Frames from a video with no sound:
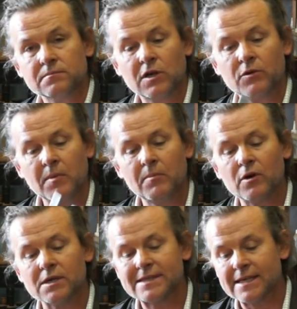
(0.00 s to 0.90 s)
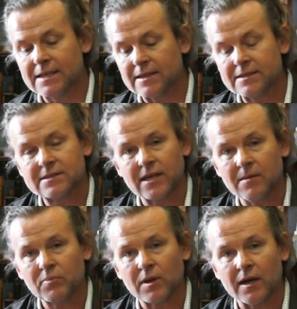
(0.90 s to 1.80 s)
Now remember I said that this
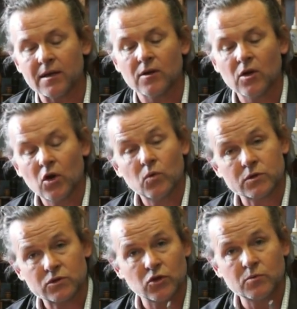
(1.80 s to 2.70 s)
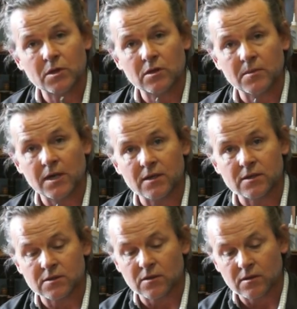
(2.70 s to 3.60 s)
template was
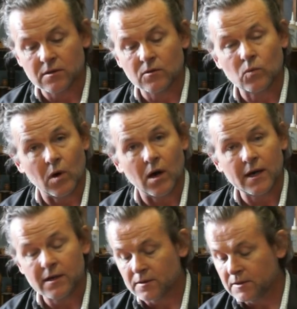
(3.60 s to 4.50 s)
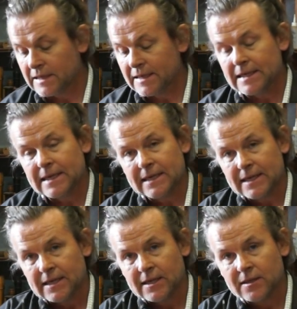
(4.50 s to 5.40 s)
2mm wide.
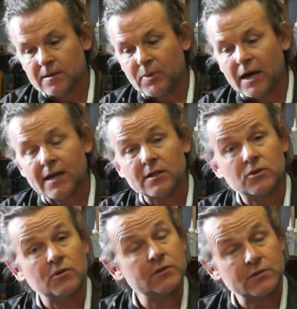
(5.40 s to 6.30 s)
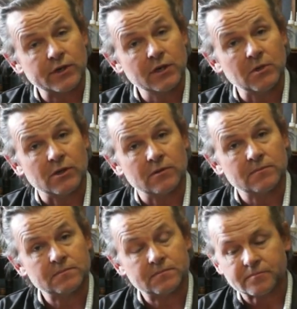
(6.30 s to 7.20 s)
The parting tool is
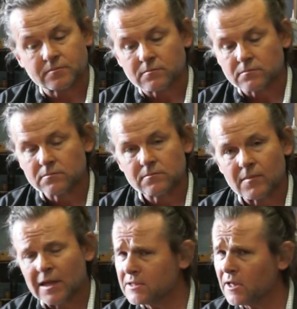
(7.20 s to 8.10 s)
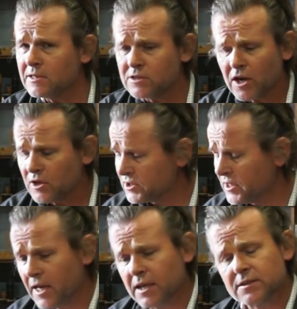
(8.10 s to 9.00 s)
3mm. So there's no
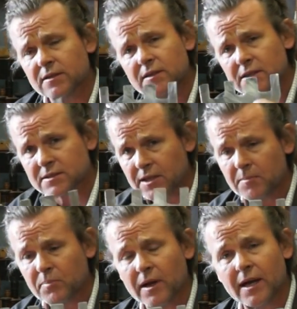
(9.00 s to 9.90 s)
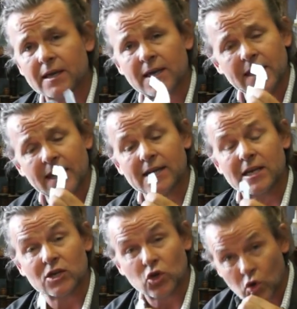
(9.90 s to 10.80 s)
chance that this template can
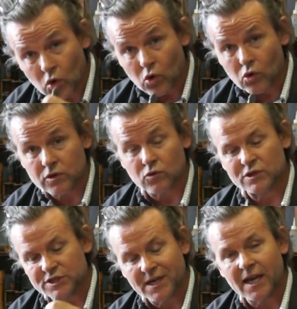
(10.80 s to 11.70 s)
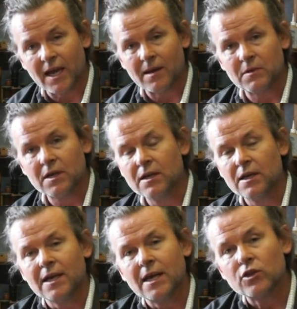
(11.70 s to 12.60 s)
get caught or jammed
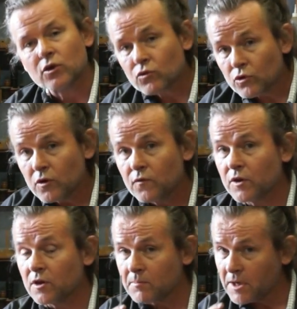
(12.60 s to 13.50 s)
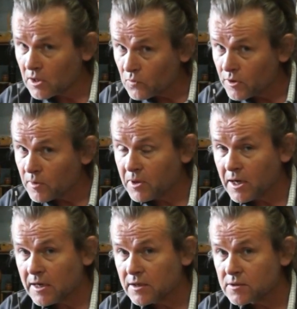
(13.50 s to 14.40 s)
in the groove that you make with your
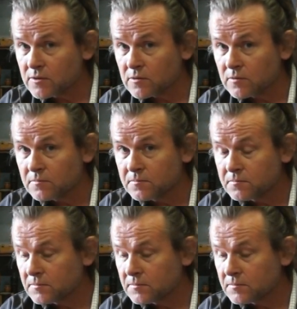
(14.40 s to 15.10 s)
parting tool.